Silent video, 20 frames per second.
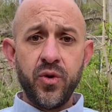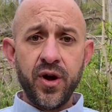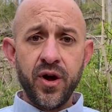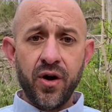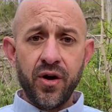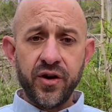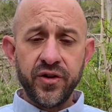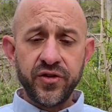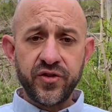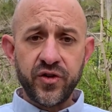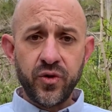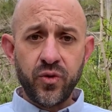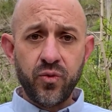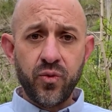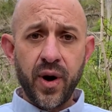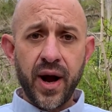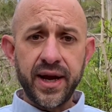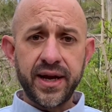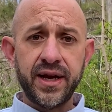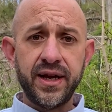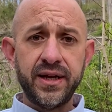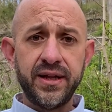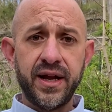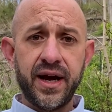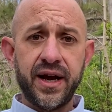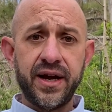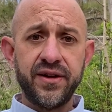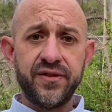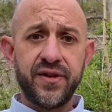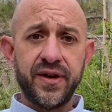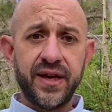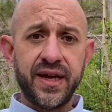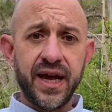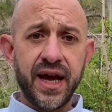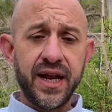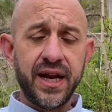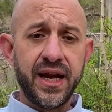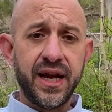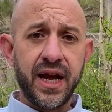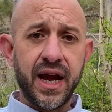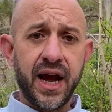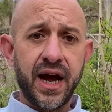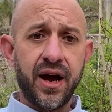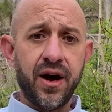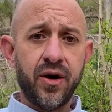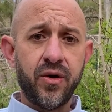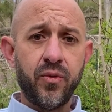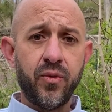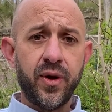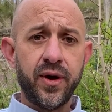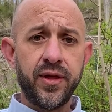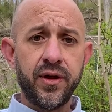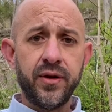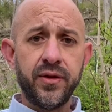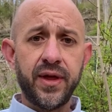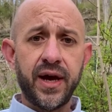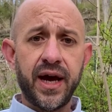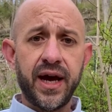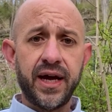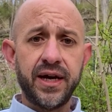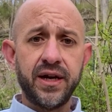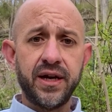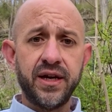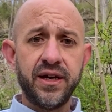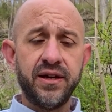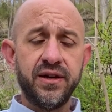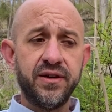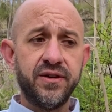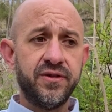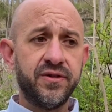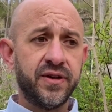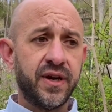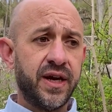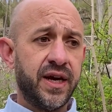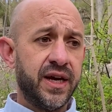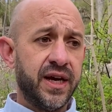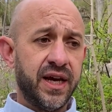we also recognize that getting out, whether that is